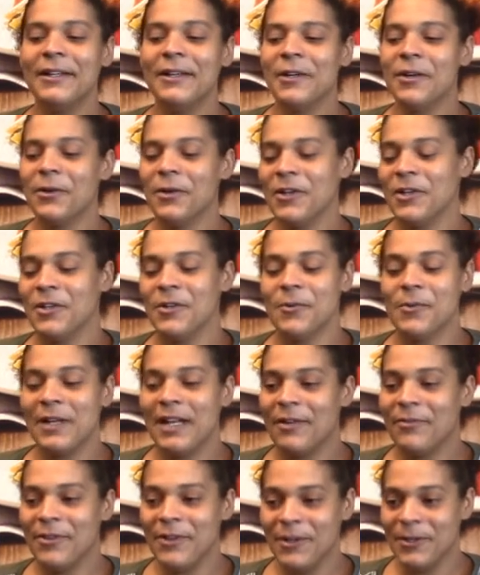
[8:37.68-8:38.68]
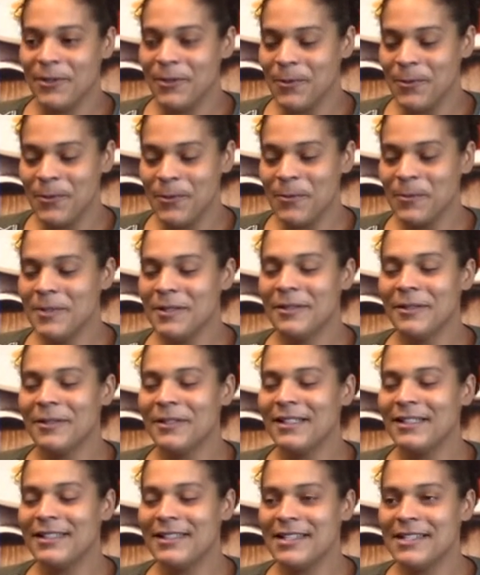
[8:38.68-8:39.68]
or do whatever you do,
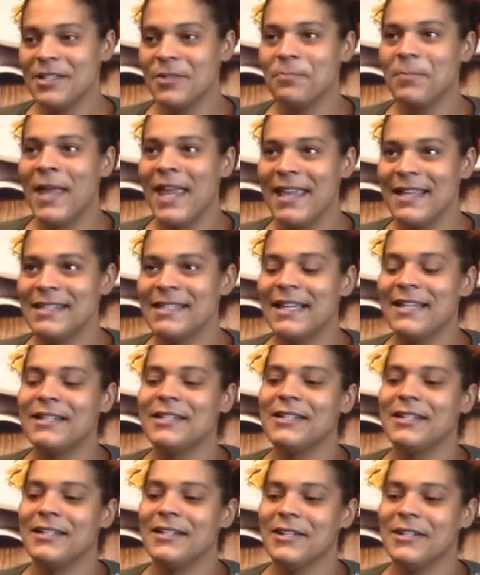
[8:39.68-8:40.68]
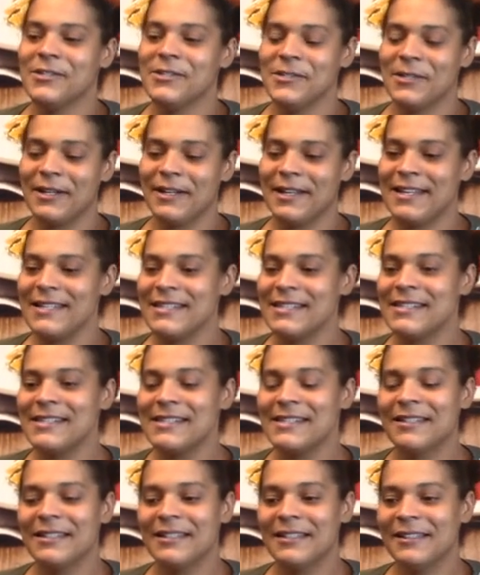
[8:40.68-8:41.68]
just pay attention to your studies
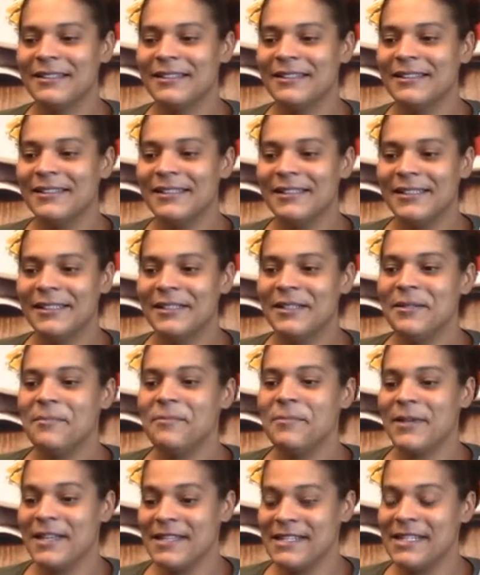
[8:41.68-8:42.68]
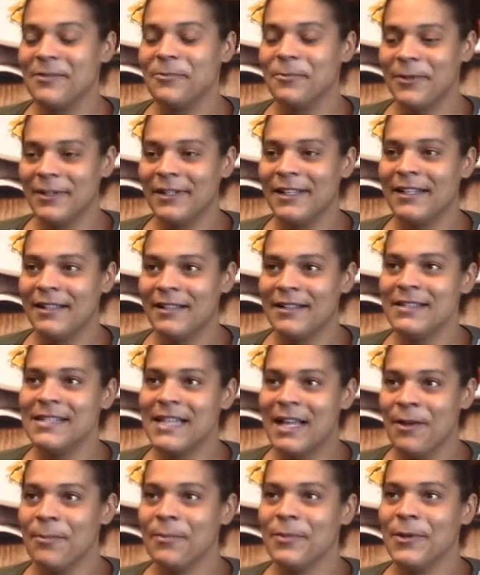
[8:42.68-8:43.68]
because it really does
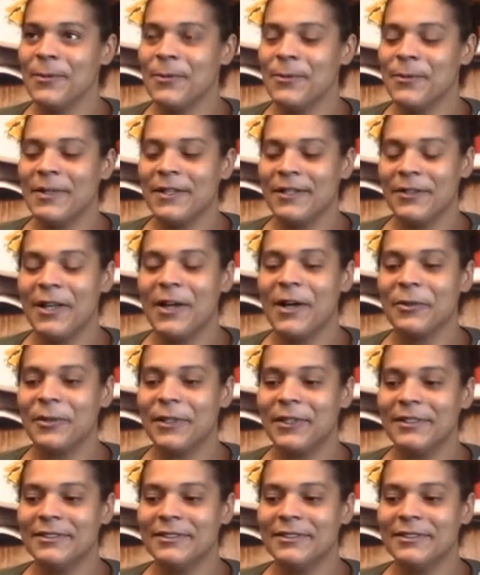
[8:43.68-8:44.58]
help you in the long run.